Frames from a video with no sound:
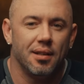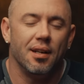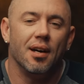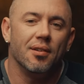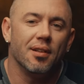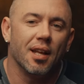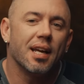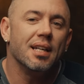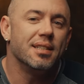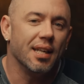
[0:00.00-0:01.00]
Now,
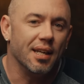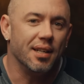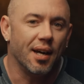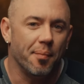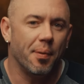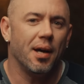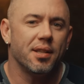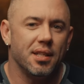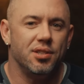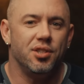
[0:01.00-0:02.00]
like I said, I
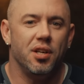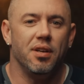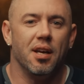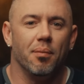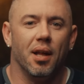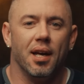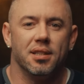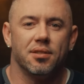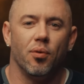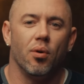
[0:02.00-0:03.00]
bought these GVM
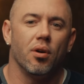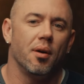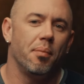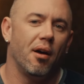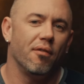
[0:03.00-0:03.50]
lights for about